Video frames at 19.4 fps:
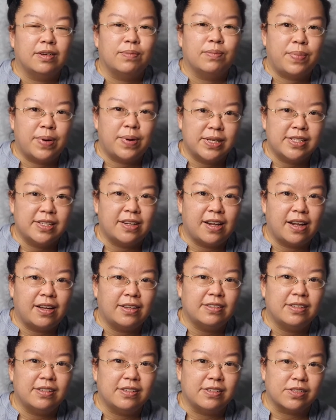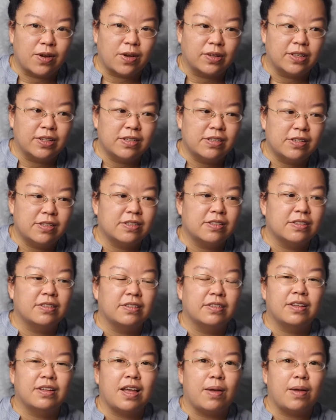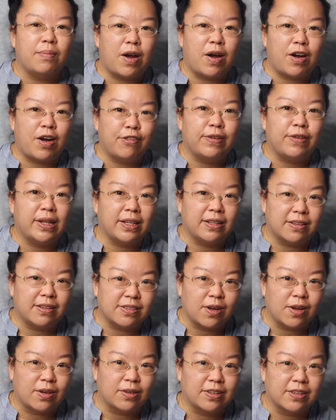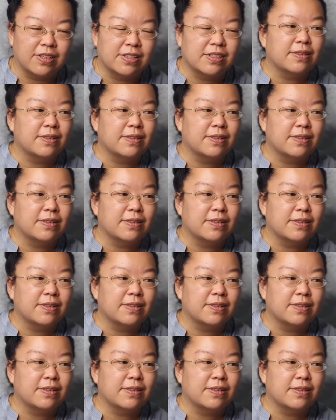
personality disorders, and paraphilic disorders.